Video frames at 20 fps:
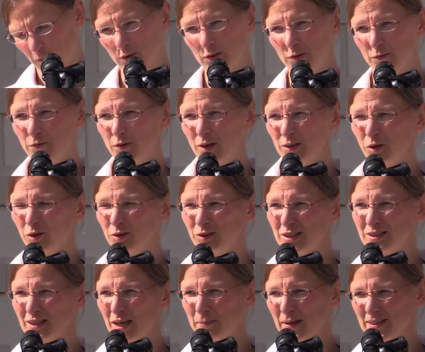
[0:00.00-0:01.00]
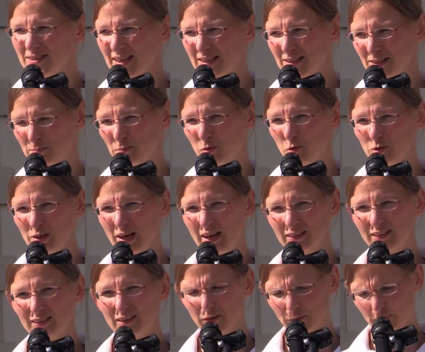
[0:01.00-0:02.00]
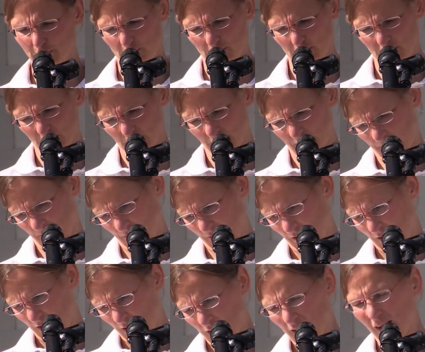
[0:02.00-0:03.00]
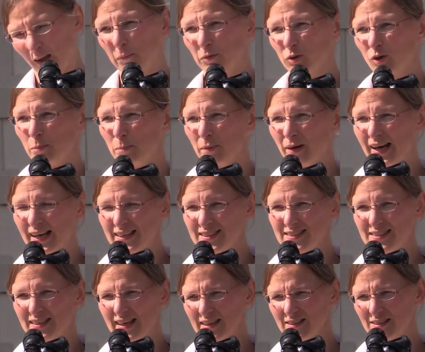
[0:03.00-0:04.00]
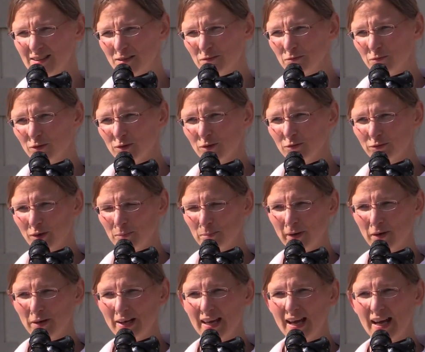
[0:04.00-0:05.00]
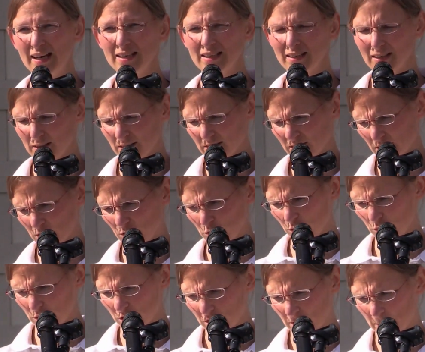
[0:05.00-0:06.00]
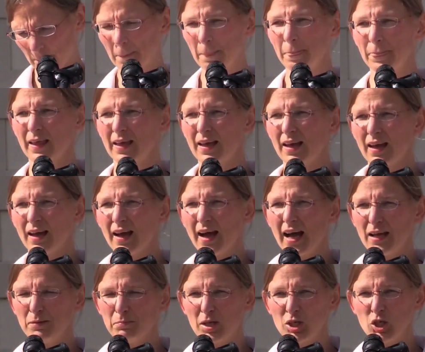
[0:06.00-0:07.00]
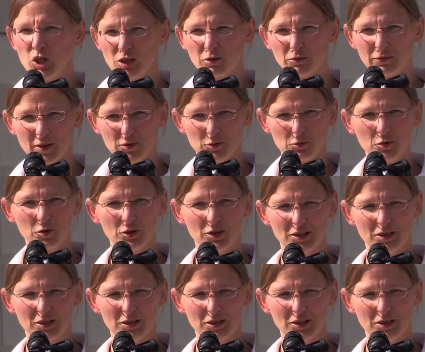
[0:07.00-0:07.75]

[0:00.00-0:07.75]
discovered less than 6 months ago, but experiments are already being conducted on humans with vaccine.